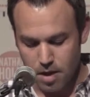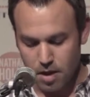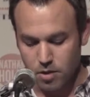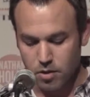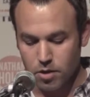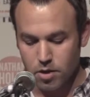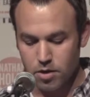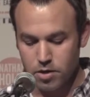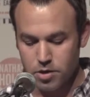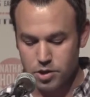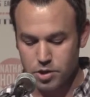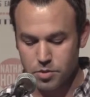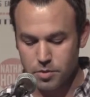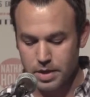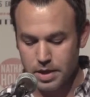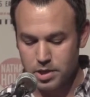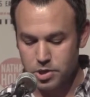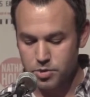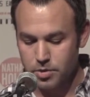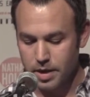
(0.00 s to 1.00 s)
a large
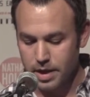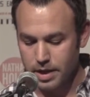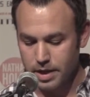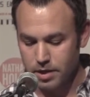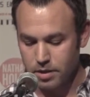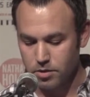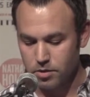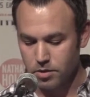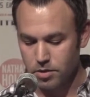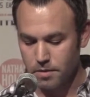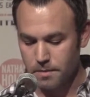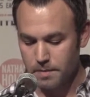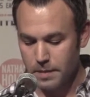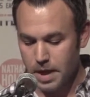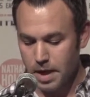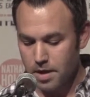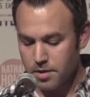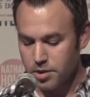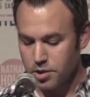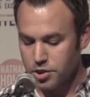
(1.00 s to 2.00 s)
gray triangle,
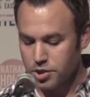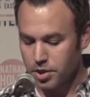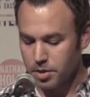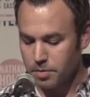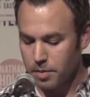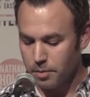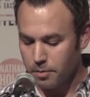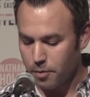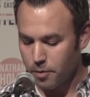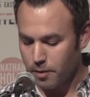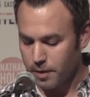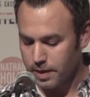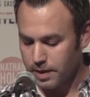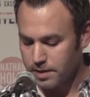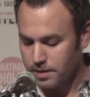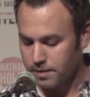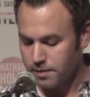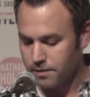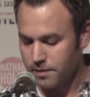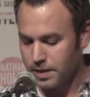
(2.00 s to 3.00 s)
the sharp point
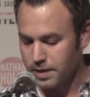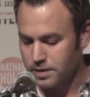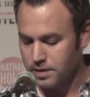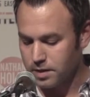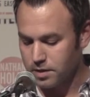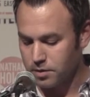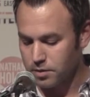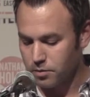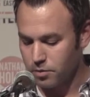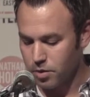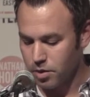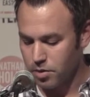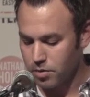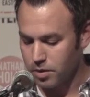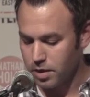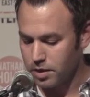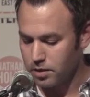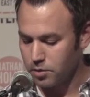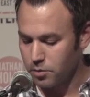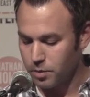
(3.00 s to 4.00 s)
facing the
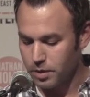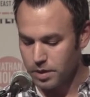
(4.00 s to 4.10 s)
road and the